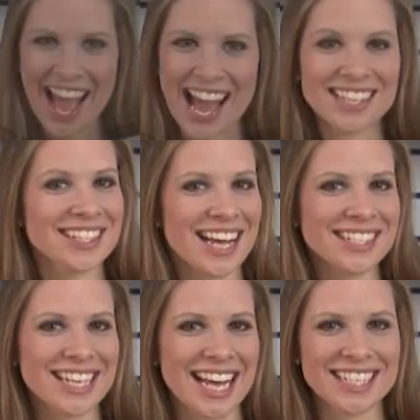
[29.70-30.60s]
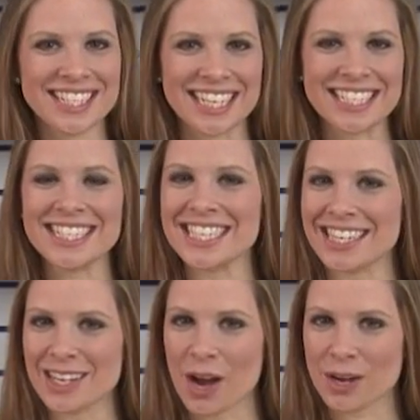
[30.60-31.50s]
SSAC's
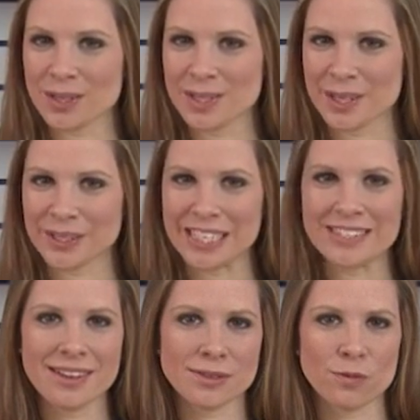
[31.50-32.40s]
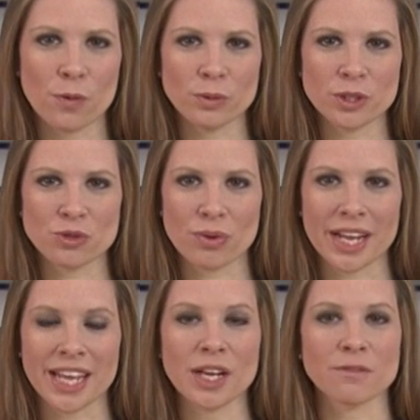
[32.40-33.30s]
TDR series has a voltage
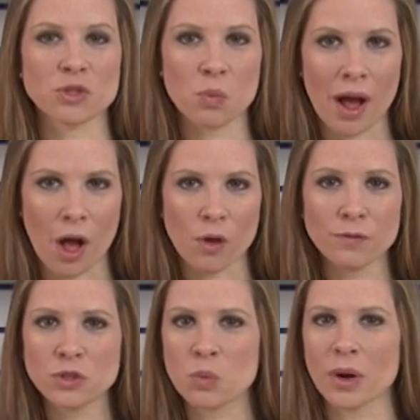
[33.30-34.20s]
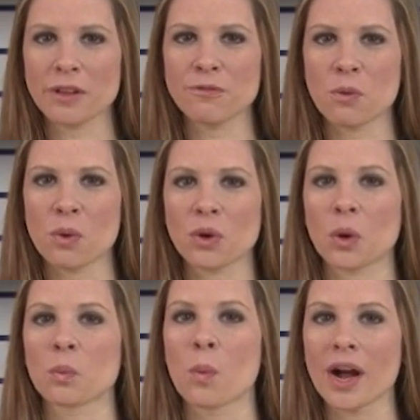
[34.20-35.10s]
rating of 12, 24,
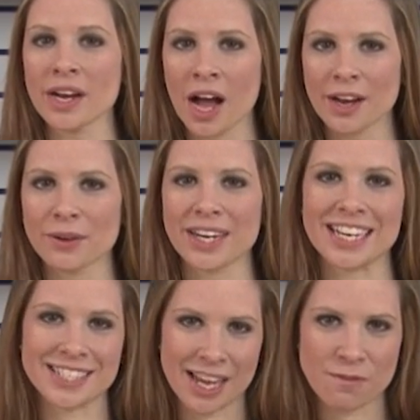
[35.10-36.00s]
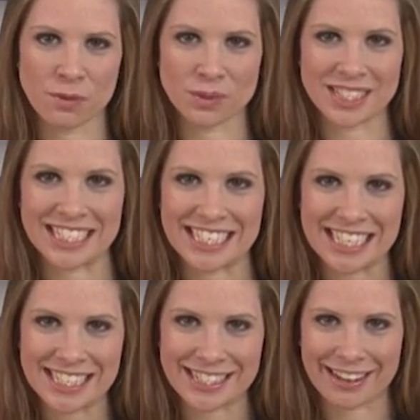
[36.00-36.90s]
or 110 volts
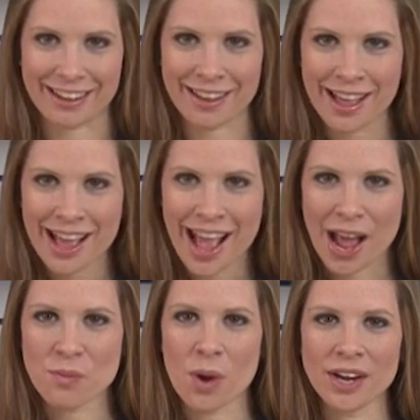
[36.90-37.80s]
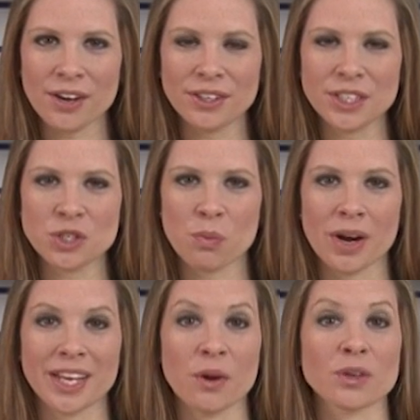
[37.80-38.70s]
DC and
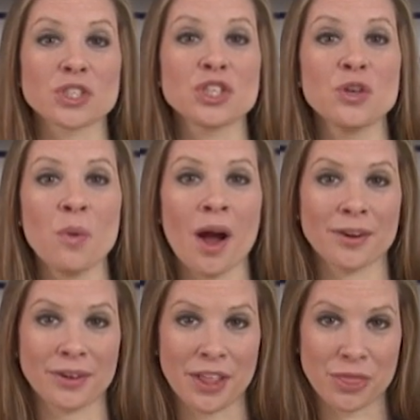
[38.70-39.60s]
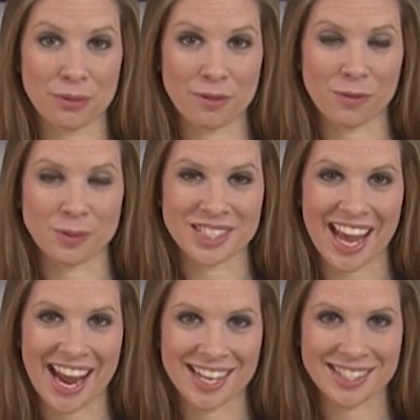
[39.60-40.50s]
120 or 230 volts
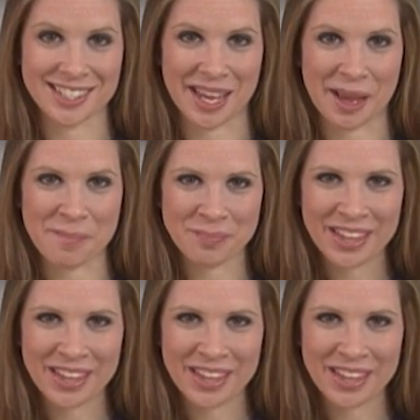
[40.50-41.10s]
AC.